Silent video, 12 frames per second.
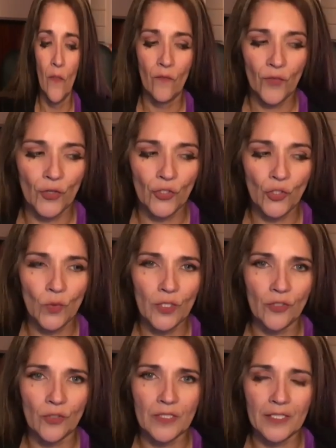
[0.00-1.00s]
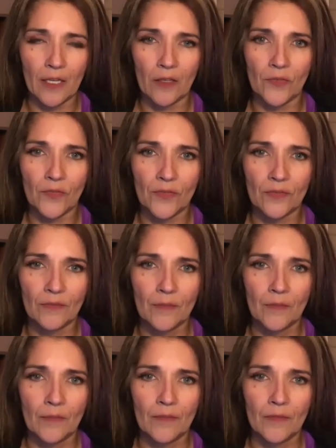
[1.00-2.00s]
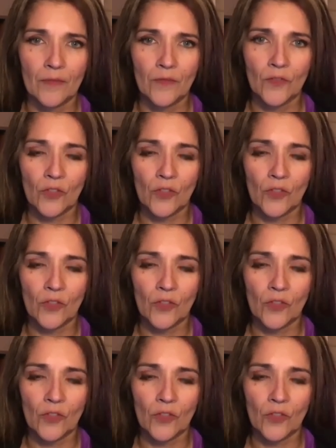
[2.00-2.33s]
for you and yourself so